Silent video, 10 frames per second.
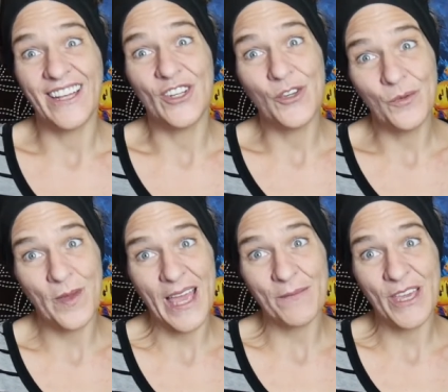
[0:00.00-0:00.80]
A new
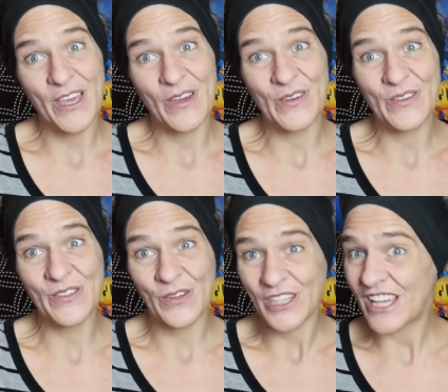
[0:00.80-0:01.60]
baby
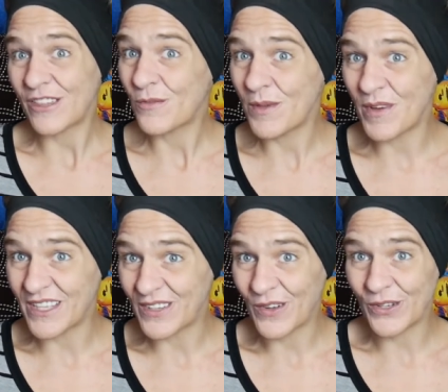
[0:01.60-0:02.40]
who's only three
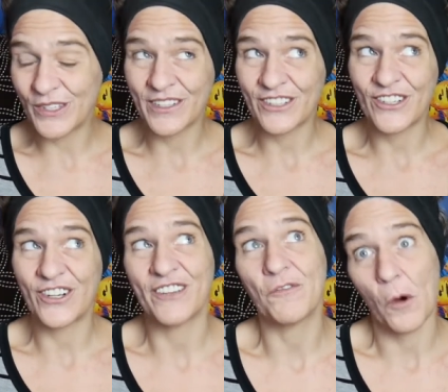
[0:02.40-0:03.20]
months old,
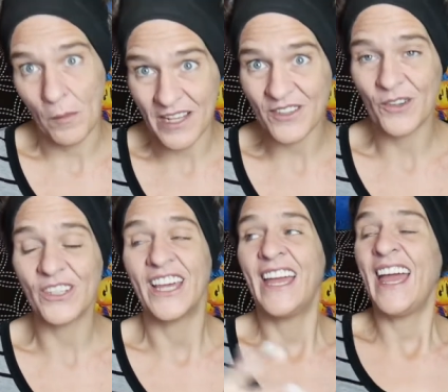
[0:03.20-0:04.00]
turning four months
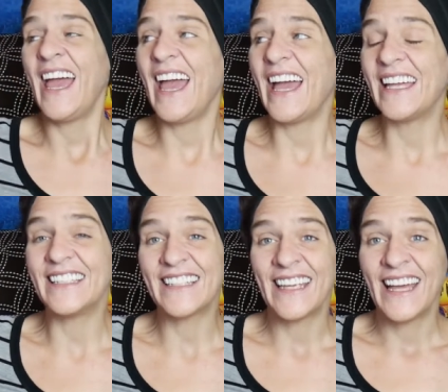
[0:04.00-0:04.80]
old,
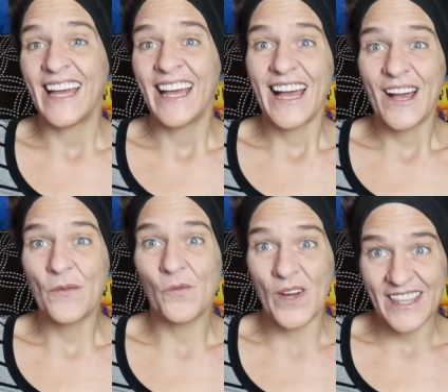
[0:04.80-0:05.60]
and
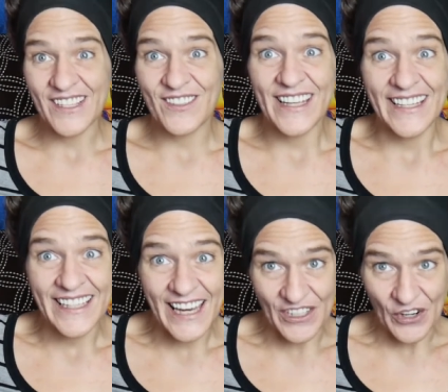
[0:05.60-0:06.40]
one that's in
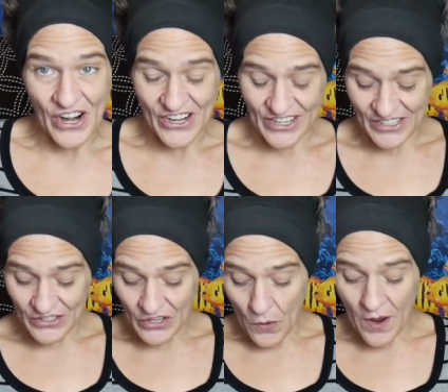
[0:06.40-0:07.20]
kindergarten.
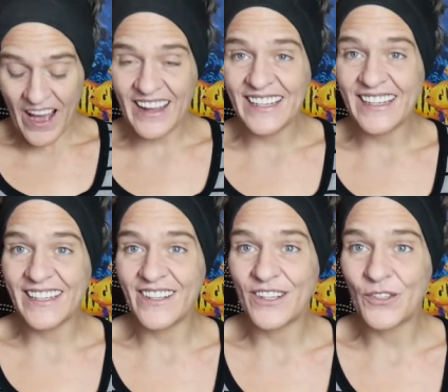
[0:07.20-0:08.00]
So I
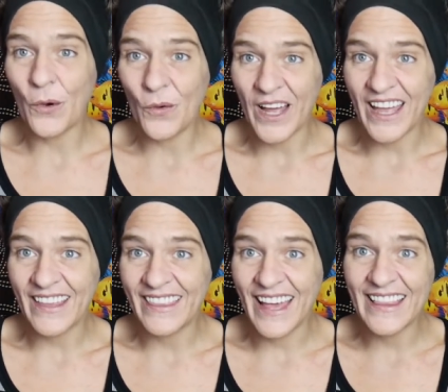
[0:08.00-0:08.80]
needed a
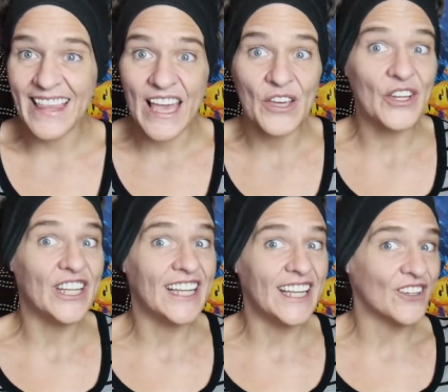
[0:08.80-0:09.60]
toy that they
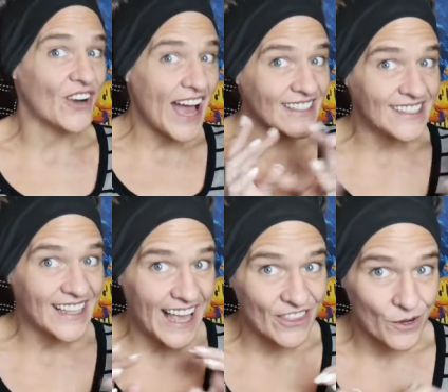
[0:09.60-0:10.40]
could interact
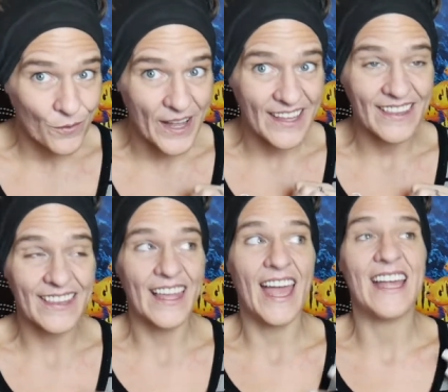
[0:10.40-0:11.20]
together with
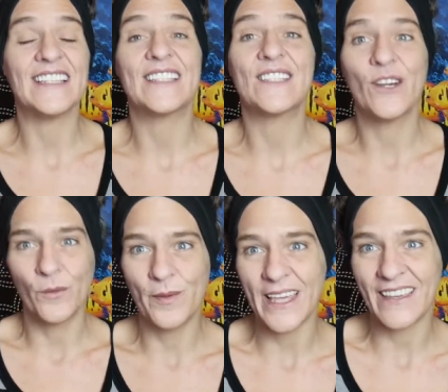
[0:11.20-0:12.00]
and still
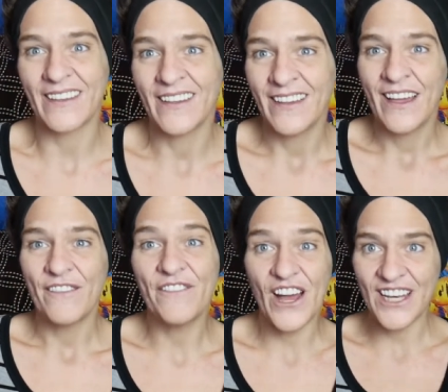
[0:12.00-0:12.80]
be
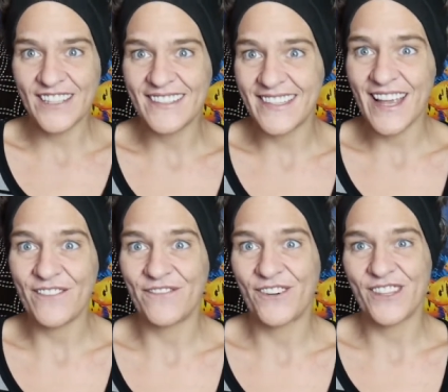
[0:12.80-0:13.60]
fun and
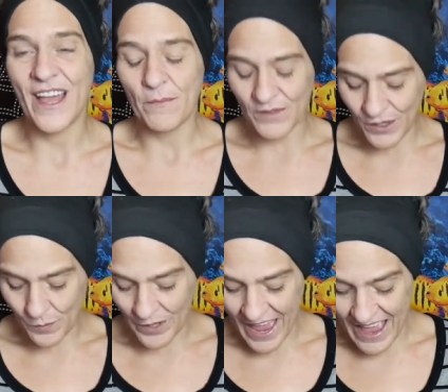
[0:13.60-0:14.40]
safe for them to
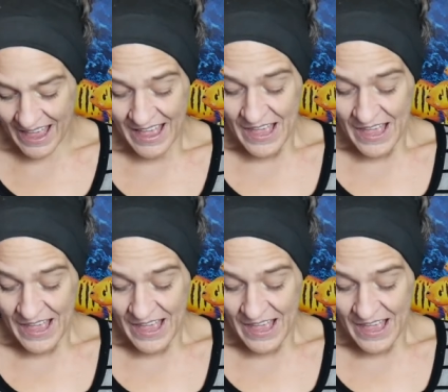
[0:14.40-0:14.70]
play.